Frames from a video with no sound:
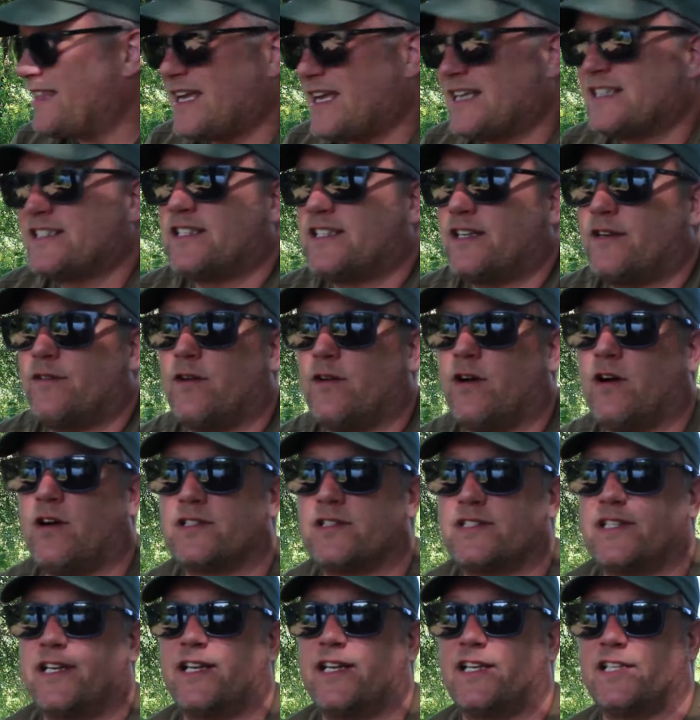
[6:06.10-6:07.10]
that's how
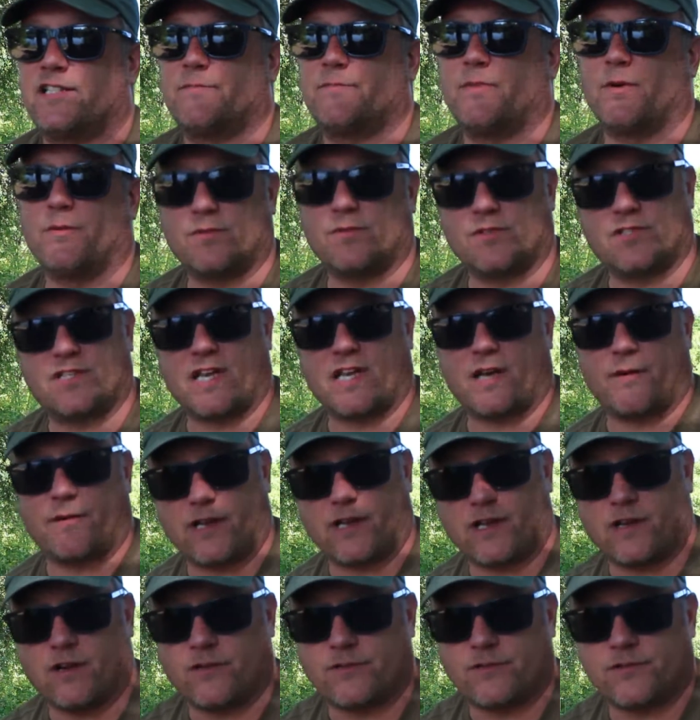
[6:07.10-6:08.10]
hot it is, but we'll see how
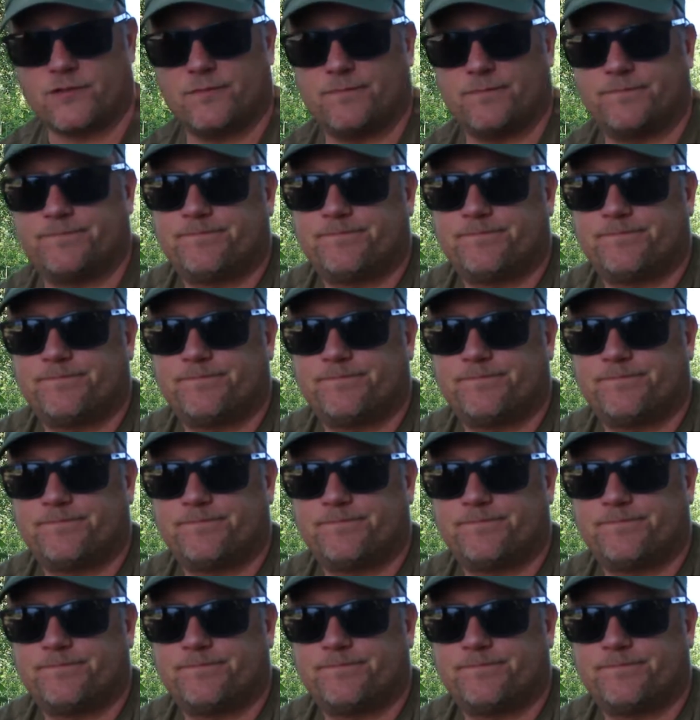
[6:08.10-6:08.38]
it goes.